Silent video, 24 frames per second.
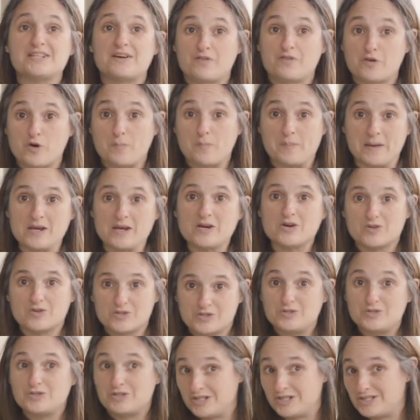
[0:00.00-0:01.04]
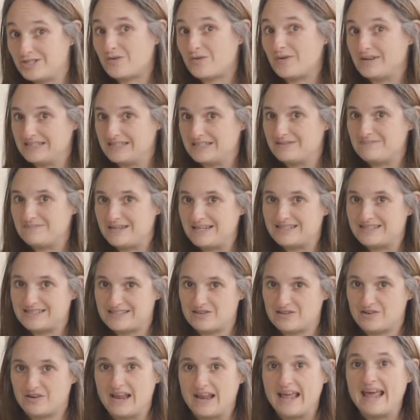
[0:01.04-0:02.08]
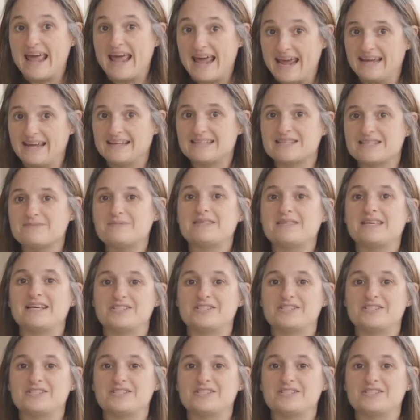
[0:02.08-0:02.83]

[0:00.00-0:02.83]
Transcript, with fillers: of her peers who she's going to meet soon and some of the